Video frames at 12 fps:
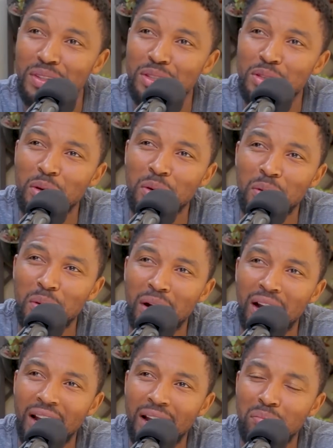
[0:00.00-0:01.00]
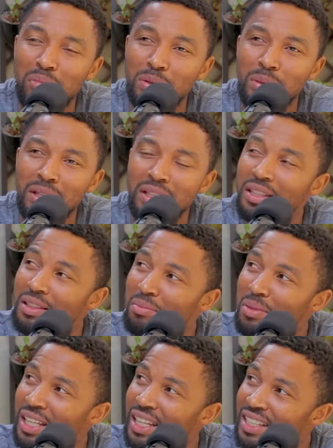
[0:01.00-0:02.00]
So between
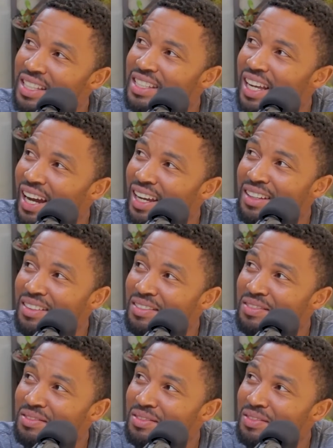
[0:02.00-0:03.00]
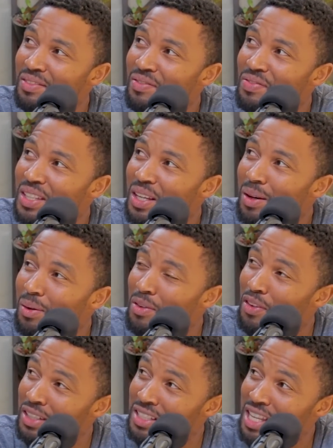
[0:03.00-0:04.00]
me and this guy, we've
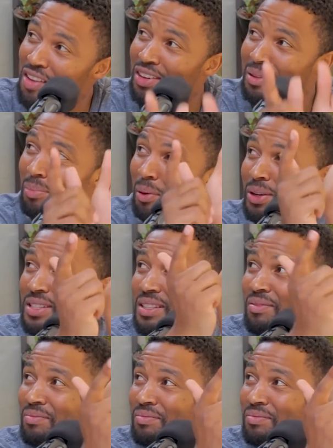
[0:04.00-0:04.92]
got 7 boys.